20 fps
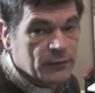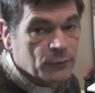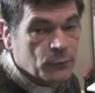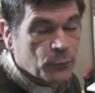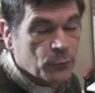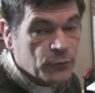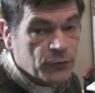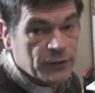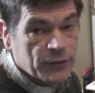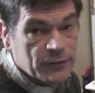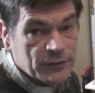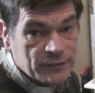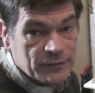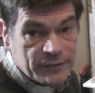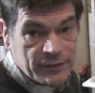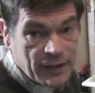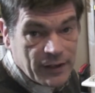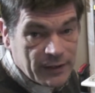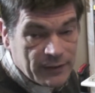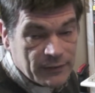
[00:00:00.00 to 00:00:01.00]
was
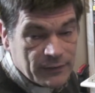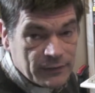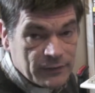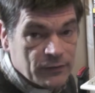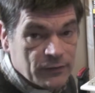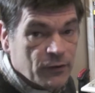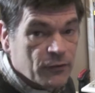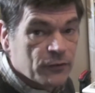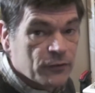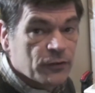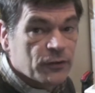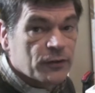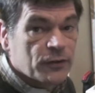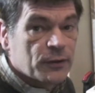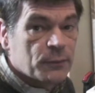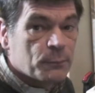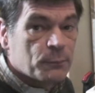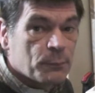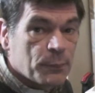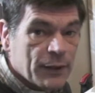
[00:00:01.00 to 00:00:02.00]
intended on
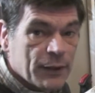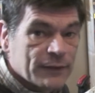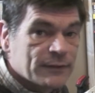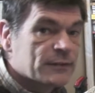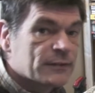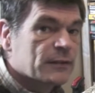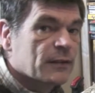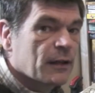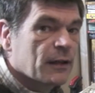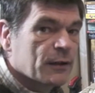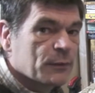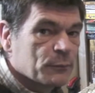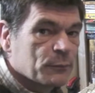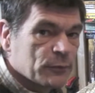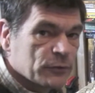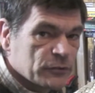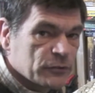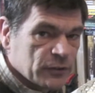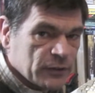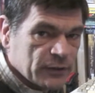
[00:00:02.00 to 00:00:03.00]
the baseline
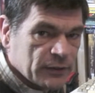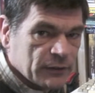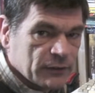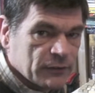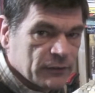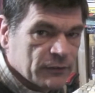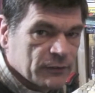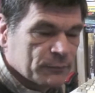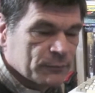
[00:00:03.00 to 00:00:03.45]
machines.